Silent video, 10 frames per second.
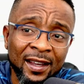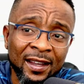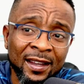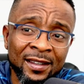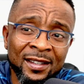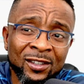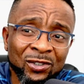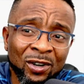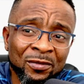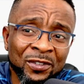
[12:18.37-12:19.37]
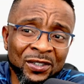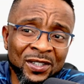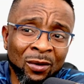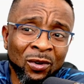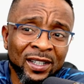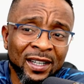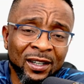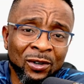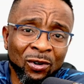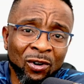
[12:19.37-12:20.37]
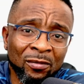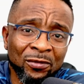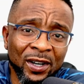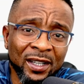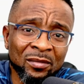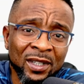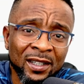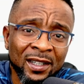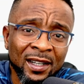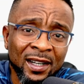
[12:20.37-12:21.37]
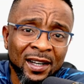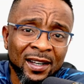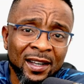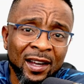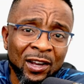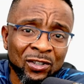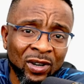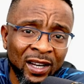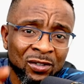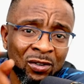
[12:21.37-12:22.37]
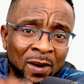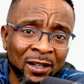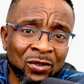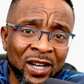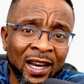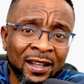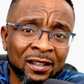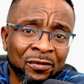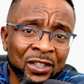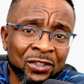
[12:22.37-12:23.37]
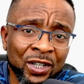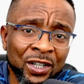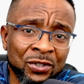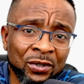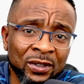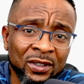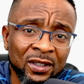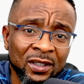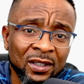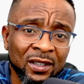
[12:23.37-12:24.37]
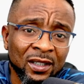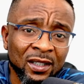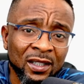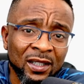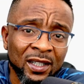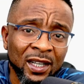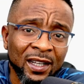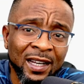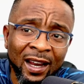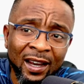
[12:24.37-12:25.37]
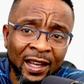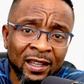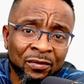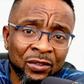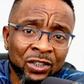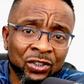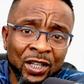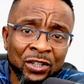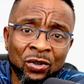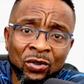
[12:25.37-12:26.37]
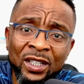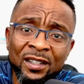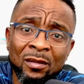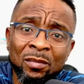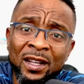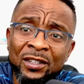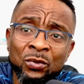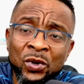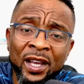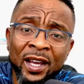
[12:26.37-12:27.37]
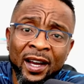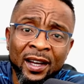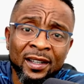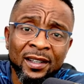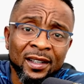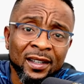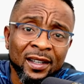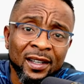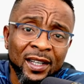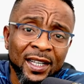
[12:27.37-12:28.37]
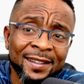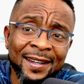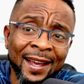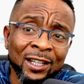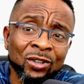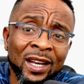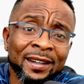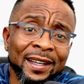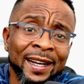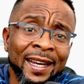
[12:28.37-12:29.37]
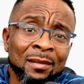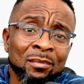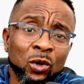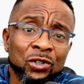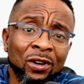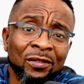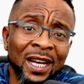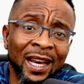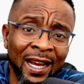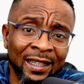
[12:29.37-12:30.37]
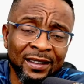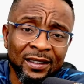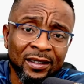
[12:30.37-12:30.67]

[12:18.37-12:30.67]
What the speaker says: is it not obvious that one day they're going to come for him? So let's go back to that Lekki Free Trade Zone. That Lekki Free Trade Zone is a place where they actually reclaim most of the land.